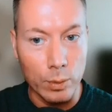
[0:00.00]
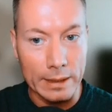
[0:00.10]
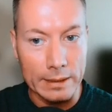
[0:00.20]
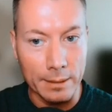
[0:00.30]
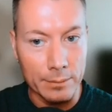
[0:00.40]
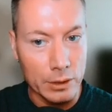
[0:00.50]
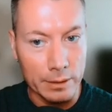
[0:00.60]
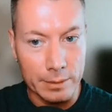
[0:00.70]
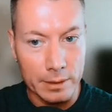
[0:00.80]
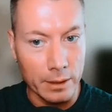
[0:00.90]
way
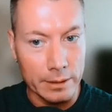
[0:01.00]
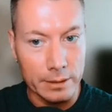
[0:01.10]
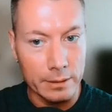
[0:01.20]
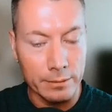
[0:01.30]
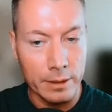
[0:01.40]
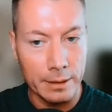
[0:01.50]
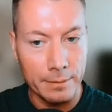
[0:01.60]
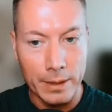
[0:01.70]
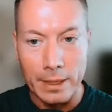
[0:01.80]
sometimes, guys, all right?